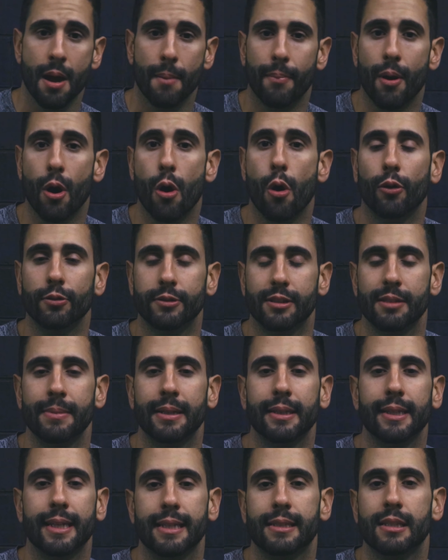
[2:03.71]
But
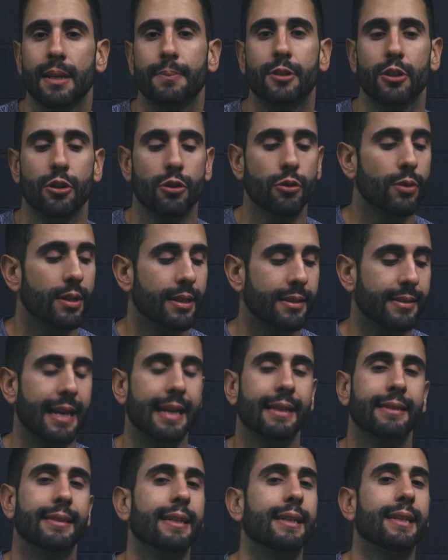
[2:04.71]
ultimately, it's up to you to
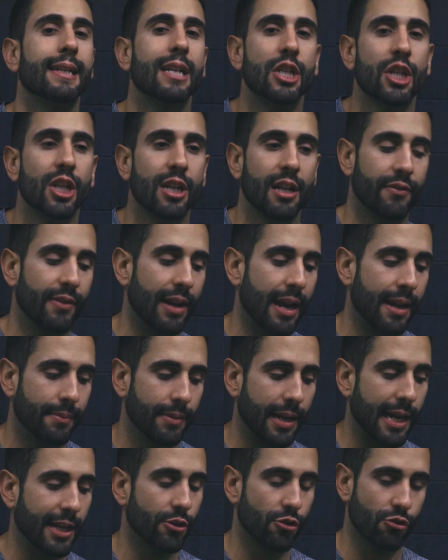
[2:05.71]
take the initiative
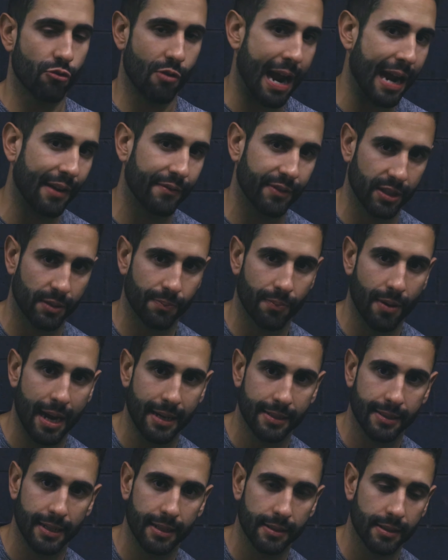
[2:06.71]
and drive this
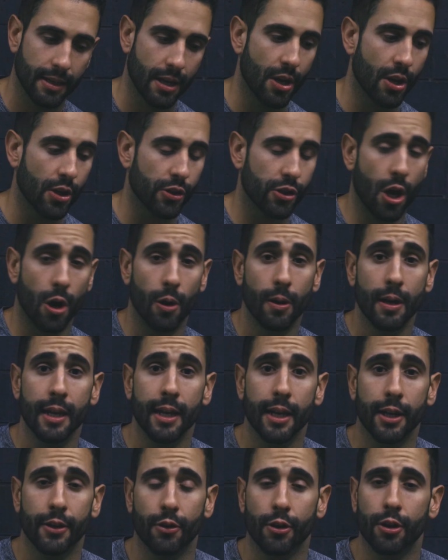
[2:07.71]
process. So,
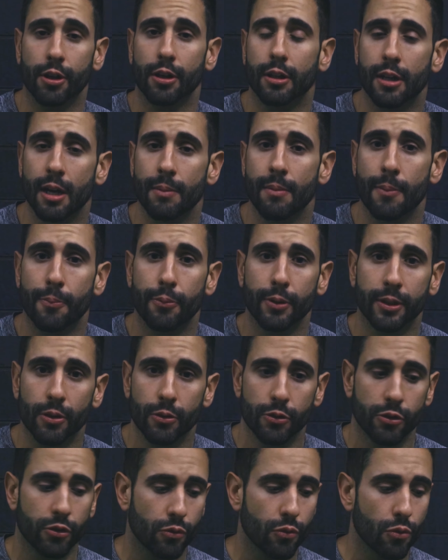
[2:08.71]
in order to come up with
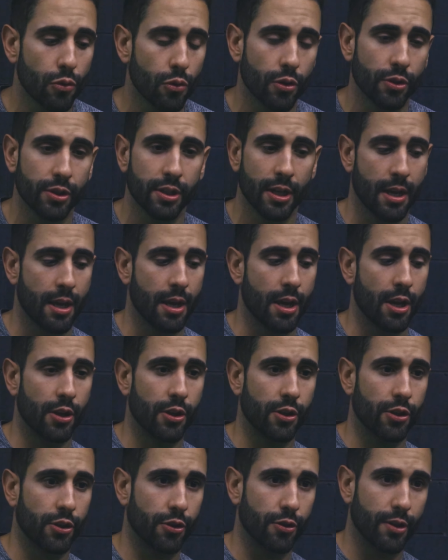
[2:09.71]
those schools,
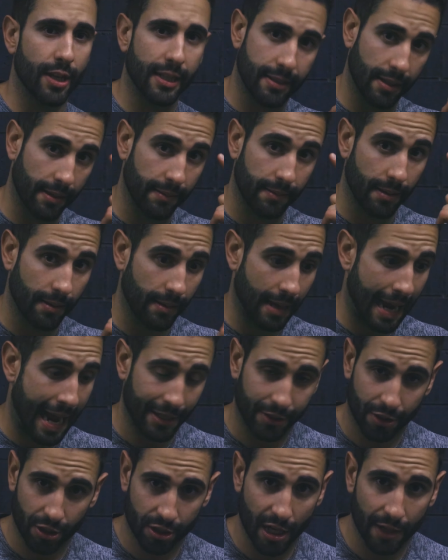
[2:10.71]
you need to
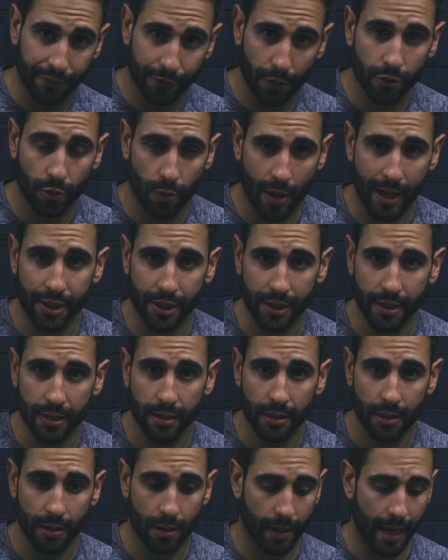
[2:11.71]
ask yourself those
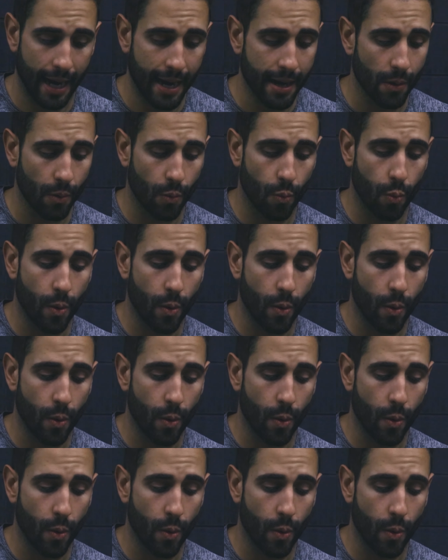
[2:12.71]
questions, okay?